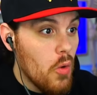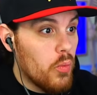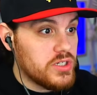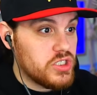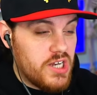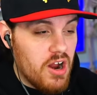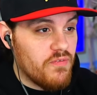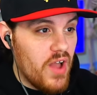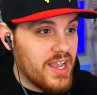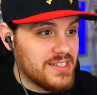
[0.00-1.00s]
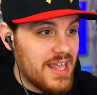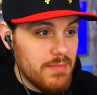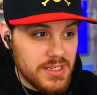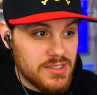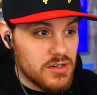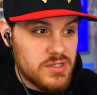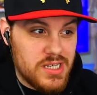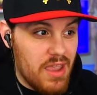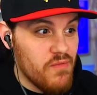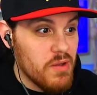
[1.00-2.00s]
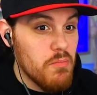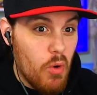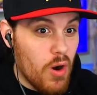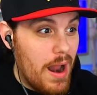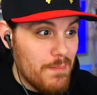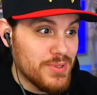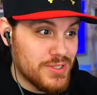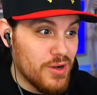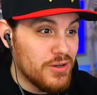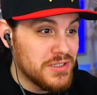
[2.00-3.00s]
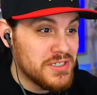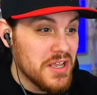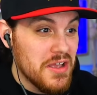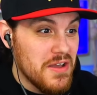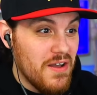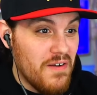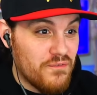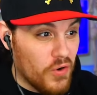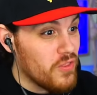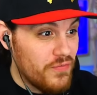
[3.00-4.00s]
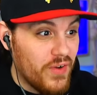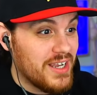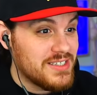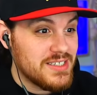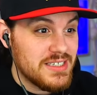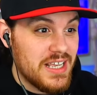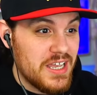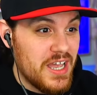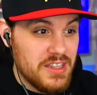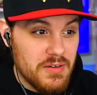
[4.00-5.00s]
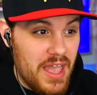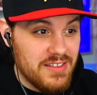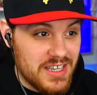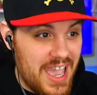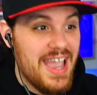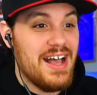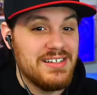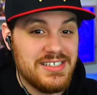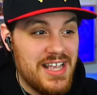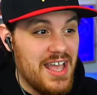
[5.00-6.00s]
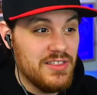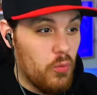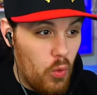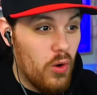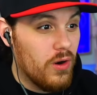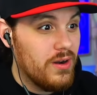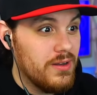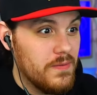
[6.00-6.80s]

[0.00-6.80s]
which is terrifying because that means they're saving more episodes for the fights and the chaos and the war.